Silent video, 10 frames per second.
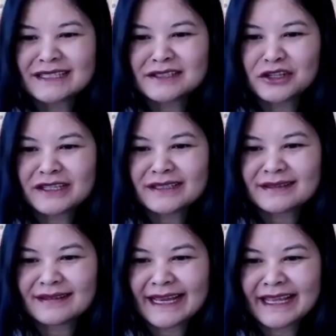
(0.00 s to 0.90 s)
so this is
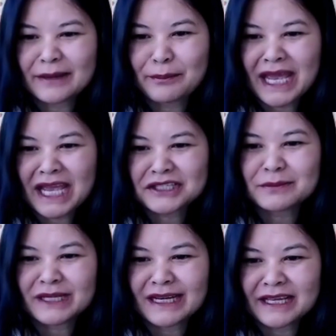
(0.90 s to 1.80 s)
not like a
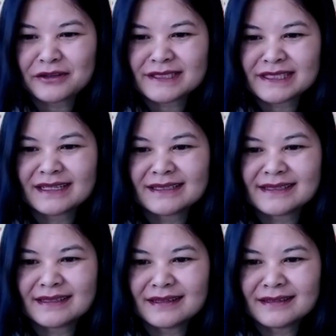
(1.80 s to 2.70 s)
match, but like you
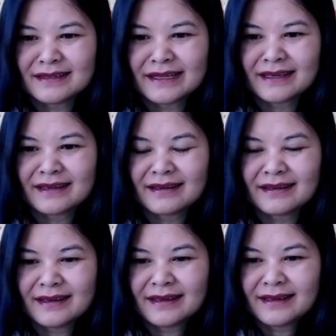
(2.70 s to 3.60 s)
said, it's a
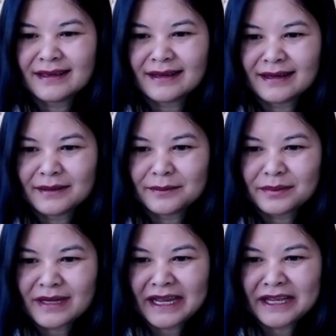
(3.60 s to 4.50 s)
learning
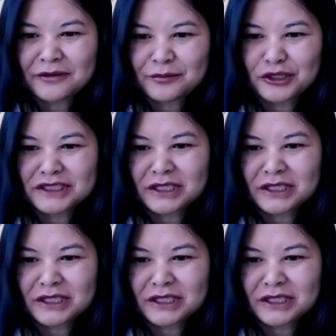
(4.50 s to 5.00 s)
kind